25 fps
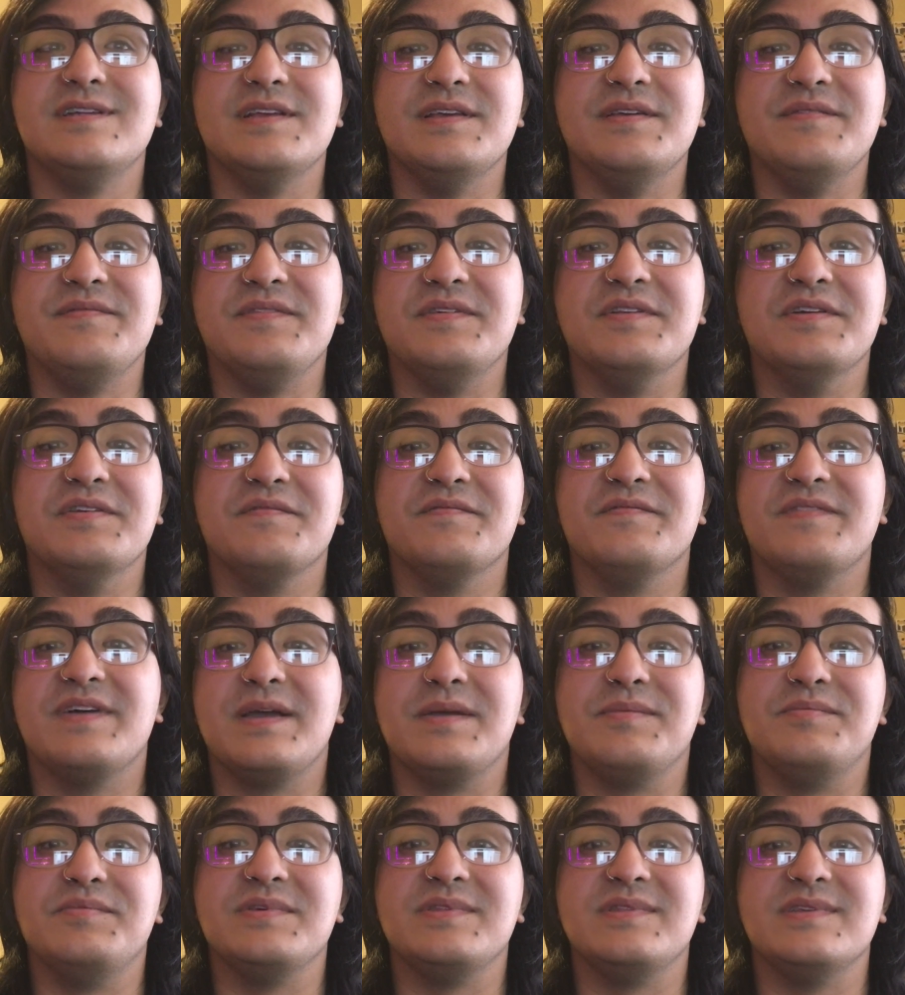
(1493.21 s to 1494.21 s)
if you don't
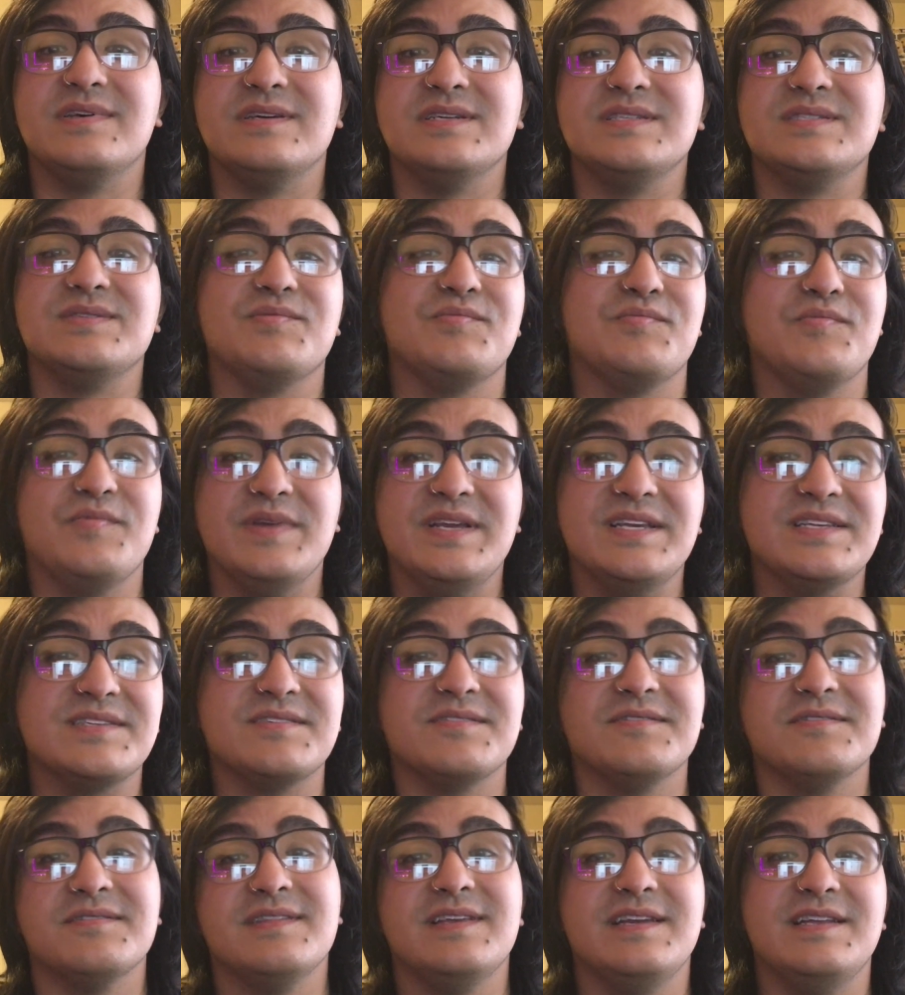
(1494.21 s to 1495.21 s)
vibe with us, we
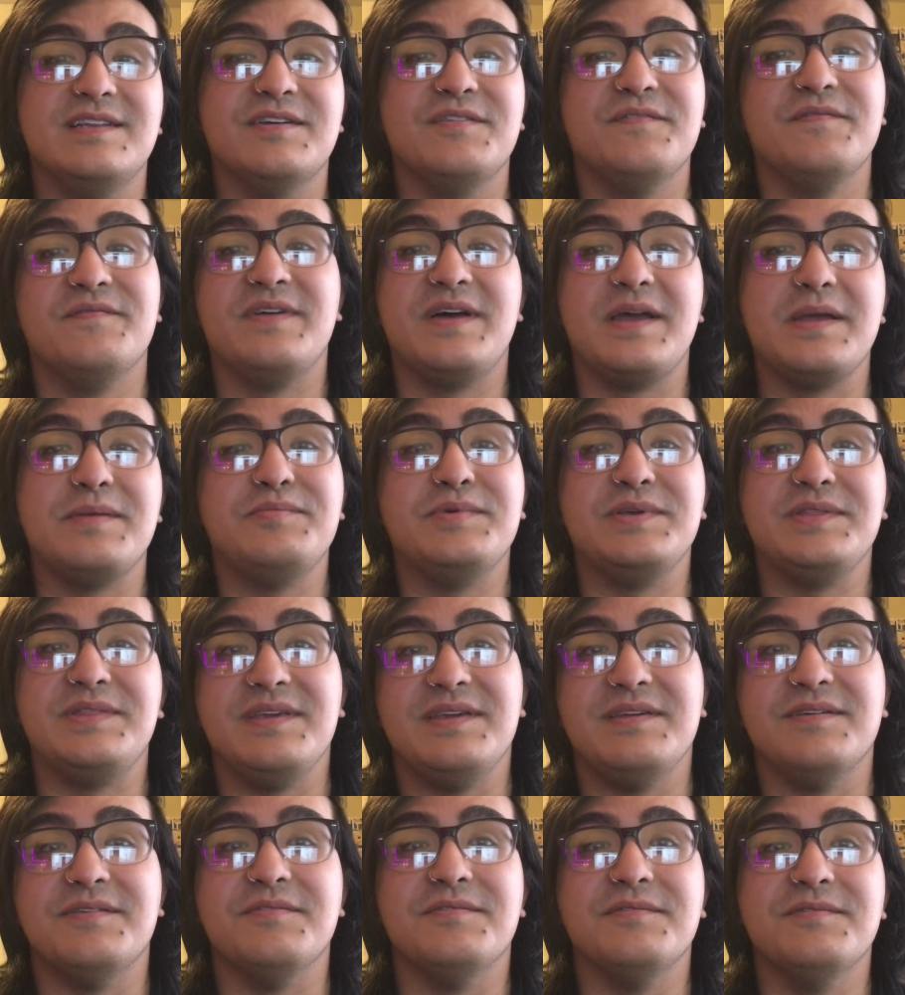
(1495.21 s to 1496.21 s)
certainly don't vibe with
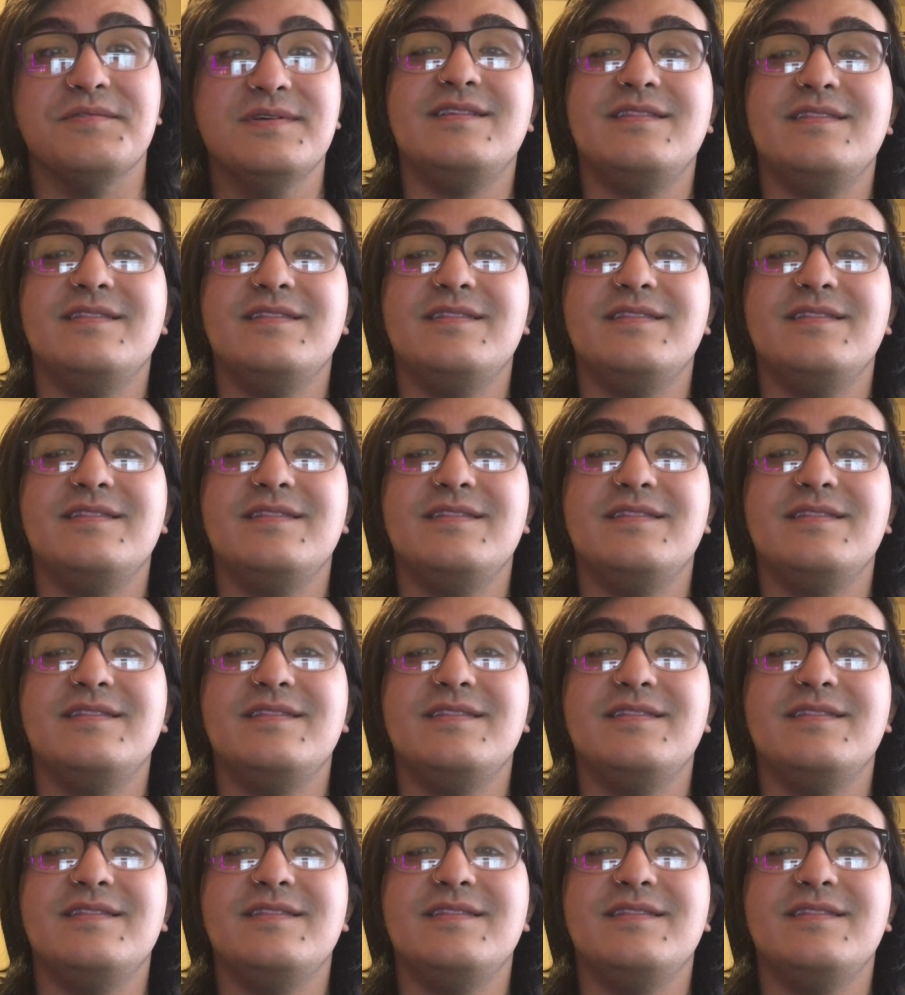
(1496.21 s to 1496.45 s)
you.